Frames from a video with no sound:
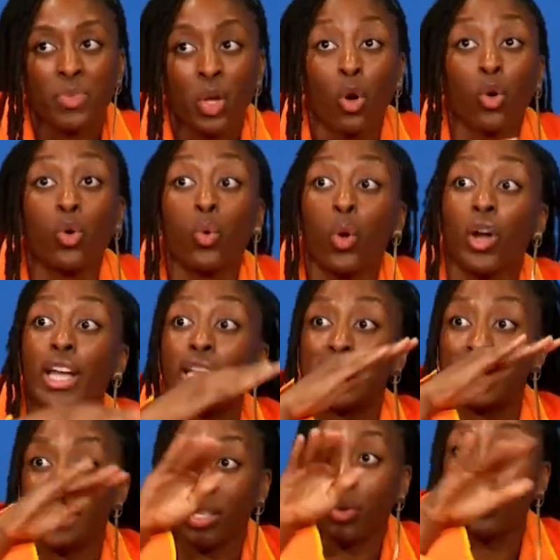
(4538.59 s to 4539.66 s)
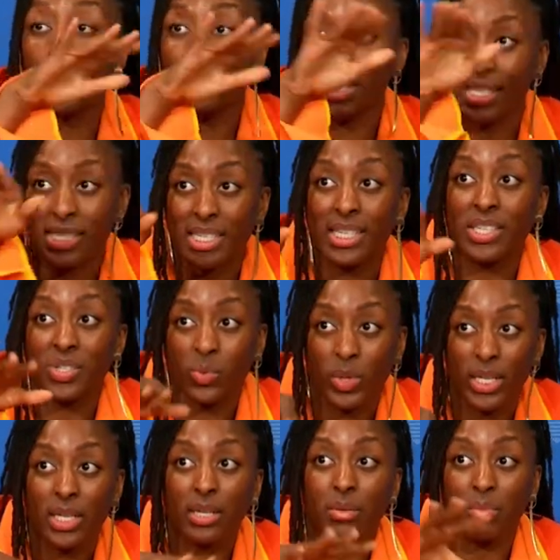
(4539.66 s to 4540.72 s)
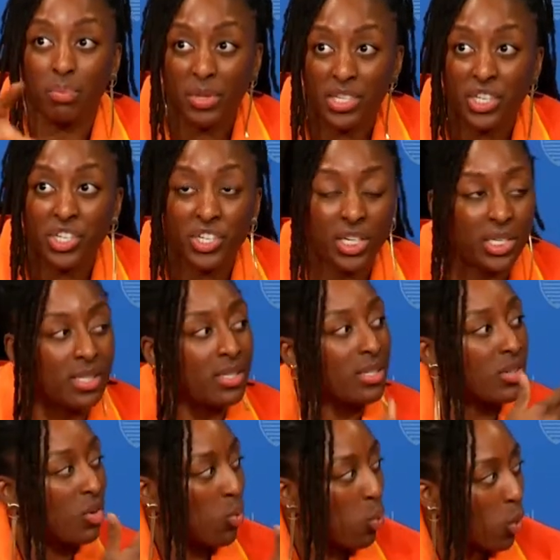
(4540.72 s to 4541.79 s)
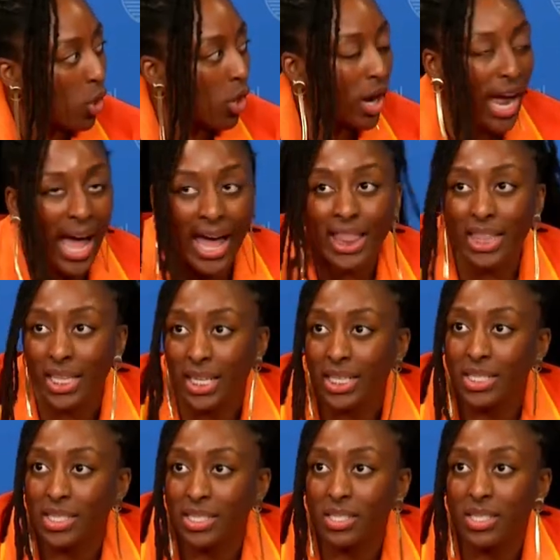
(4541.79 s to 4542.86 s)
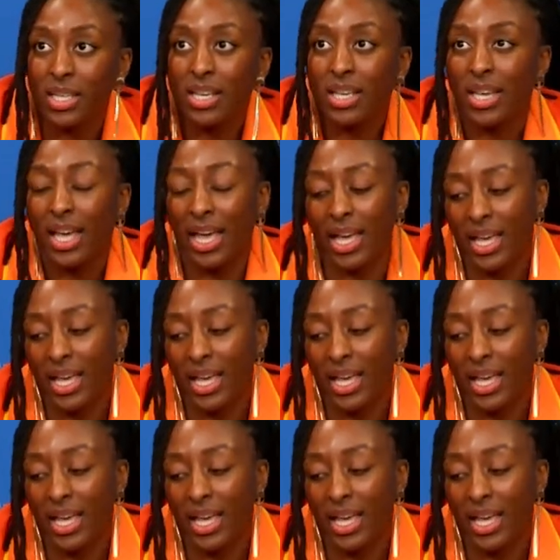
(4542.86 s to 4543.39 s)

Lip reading: or who are in C-suite positions, were athletes. Mm-hmm.